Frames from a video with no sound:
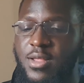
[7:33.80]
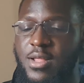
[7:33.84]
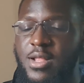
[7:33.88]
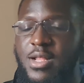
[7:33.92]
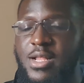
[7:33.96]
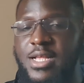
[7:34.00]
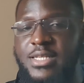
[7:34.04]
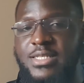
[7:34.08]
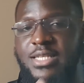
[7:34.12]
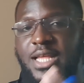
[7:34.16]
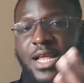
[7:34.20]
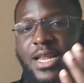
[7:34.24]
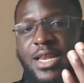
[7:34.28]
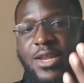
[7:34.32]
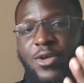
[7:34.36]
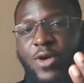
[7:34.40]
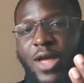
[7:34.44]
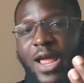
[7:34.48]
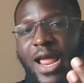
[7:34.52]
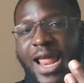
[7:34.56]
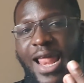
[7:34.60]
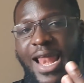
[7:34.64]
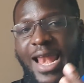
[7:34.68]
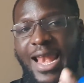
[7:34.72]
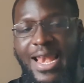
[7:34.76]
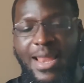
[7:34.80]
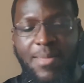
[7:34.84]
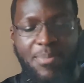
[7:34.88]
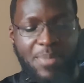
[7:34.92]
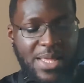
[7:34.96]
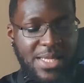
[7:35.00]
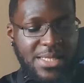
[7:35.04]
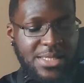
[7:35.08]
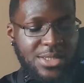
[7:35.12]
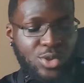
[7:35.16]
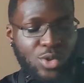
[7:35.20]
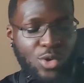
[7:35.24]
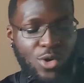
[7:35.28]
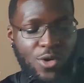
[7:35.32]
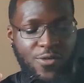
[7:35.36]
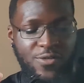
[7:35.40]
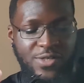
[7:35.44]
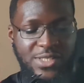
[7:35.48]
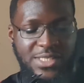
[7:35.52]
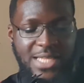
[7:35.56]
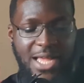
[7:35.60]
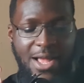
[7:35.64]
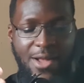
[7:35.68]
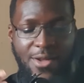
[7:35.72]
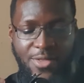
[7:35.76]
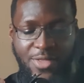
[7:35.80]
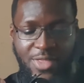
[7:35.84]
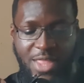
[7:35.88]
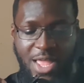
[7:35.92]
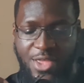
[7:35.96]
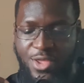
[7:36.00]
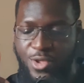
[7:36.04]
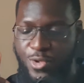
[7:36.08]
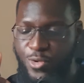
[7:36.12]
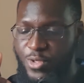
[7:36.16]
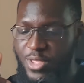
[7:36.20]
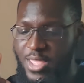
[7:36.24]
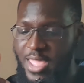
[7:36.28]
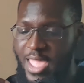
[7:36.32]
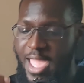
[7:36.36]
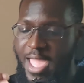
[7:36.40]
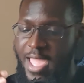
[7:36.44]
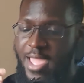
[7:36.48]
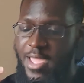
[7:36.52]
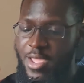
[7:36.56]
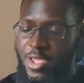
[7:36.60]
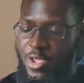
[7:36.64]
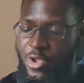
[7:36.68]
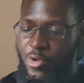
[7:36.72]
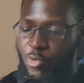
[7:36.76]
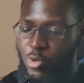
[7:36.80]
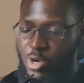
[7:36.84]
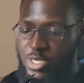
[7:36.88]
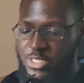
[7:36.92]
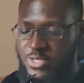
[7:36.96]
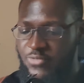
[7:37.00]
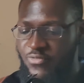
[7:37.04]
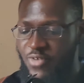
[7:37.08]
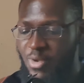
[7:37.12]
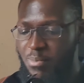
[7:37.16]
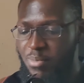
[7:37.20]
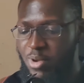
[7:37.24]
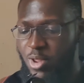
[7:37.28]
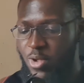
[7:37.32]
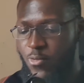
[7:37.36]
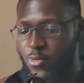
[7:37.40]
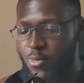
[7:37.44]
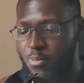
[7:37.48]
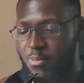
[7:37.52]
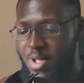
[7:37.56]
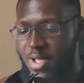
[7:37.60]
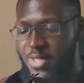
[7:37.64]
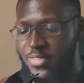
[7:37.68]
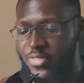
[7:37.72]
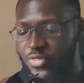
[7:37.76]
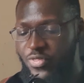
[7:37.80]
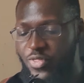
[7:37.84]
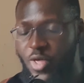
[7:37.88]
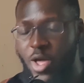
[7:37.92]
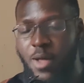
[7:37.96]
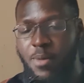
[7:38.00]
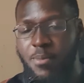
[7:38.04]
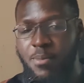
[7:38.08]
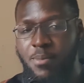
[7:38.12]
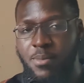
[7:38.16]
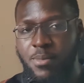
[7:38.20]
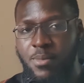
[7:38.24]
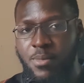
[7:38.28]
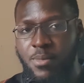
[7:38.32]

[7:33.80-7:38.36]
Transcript: like a little clippy sort of sound that you get. Whereas if I pluck with my thumb,